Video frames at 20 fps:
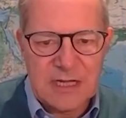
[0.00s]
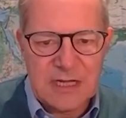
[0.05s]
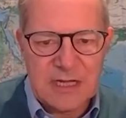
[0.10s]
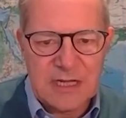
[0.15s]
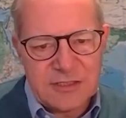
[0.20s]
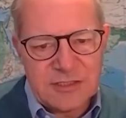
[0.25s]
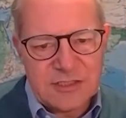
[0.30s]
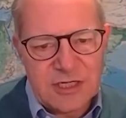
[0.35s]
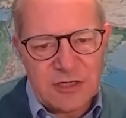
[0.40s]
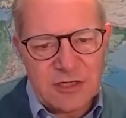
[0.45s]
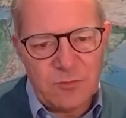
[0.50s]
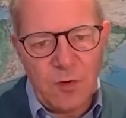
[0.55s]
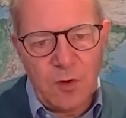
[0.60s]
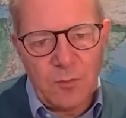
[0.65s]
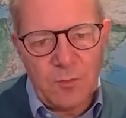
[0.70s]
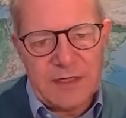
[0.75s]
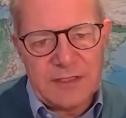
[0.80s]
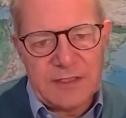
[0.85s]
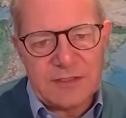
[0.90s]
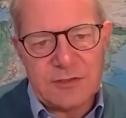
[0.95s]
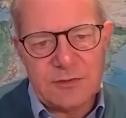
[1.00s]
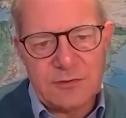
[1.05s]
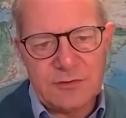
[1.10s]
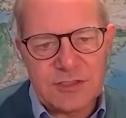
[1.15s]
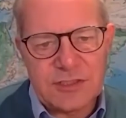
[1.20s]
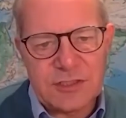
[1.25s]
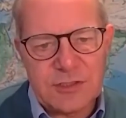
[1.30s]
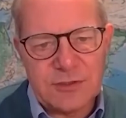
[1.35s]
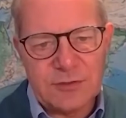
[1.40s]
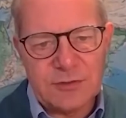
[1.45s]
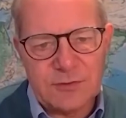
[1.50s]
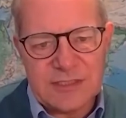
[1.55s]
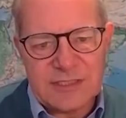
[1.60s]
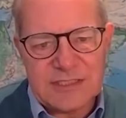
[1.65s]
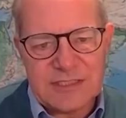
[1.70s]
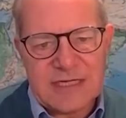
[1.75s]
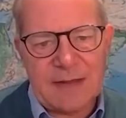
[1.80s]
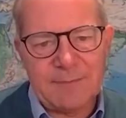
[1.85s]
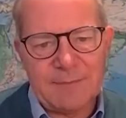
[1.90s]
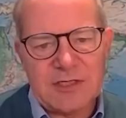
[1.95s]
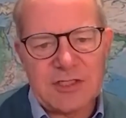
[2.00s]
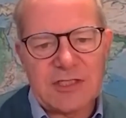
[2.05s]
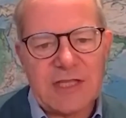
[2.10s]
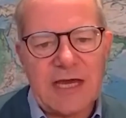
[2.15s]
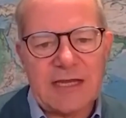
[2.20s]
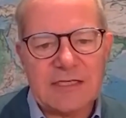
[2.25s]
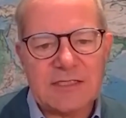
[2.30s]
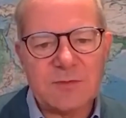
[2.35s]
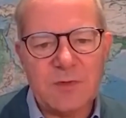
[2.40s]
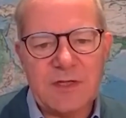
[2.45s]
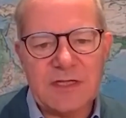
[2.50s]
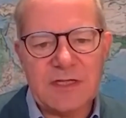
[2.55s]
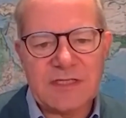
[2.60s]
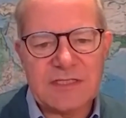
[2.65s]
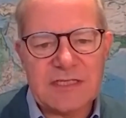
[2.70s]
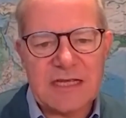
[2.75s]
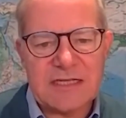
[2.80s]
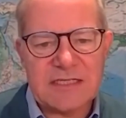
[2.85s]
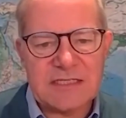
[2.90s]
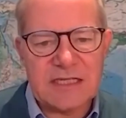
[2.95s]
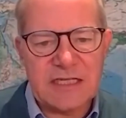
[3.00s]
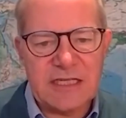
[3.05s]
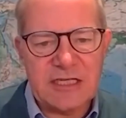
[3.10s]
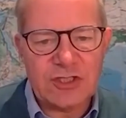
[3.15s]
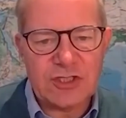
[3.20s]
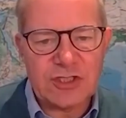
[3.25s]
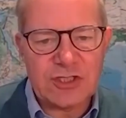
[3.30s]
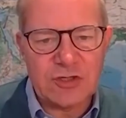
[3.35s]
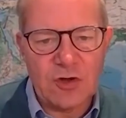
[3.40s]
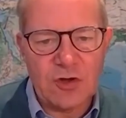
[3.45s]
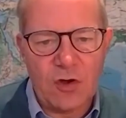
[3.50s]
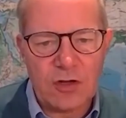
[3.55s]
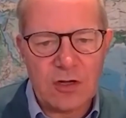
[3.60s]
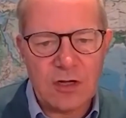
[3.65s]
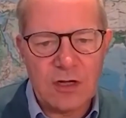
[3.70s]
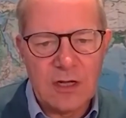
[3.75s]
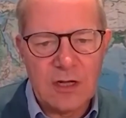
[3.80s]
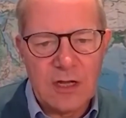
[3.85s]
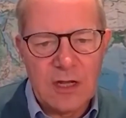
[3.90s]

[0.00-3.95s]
And so what we do to establish that is we assess each stock,